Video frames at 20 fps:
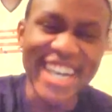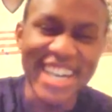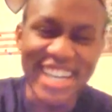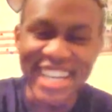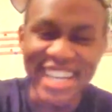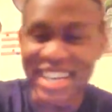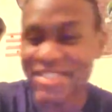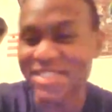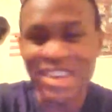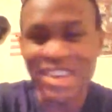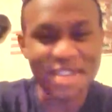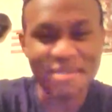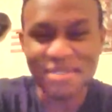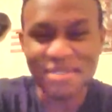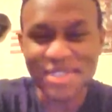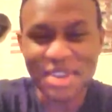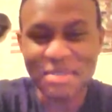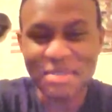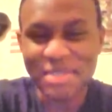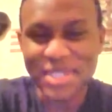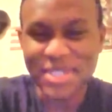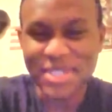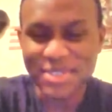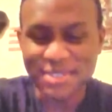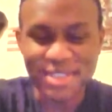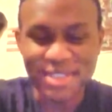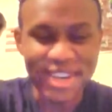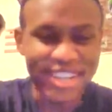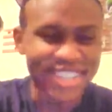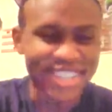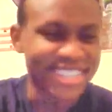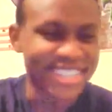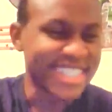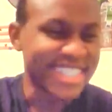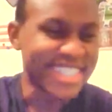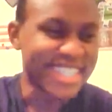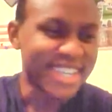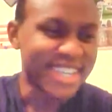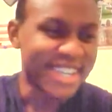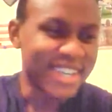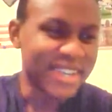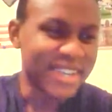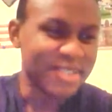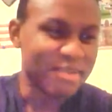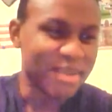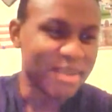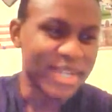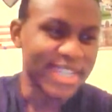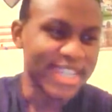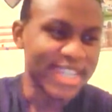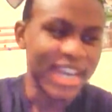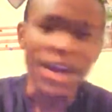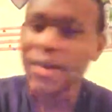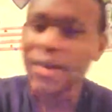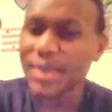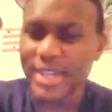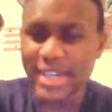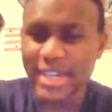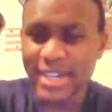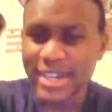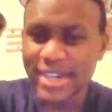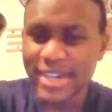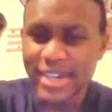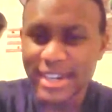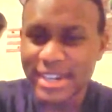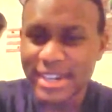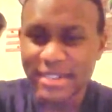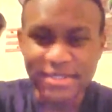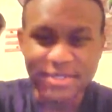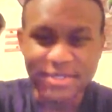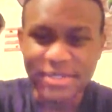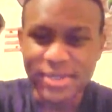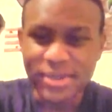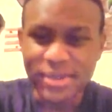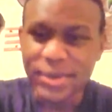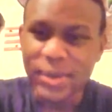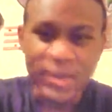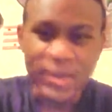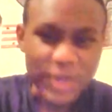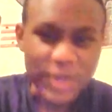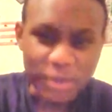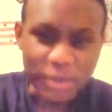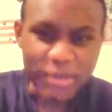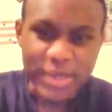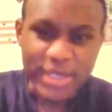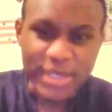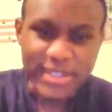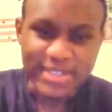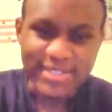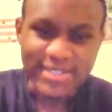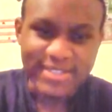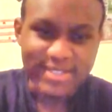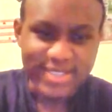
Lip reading: Like, family's a friend. But I don't care if you don't know me.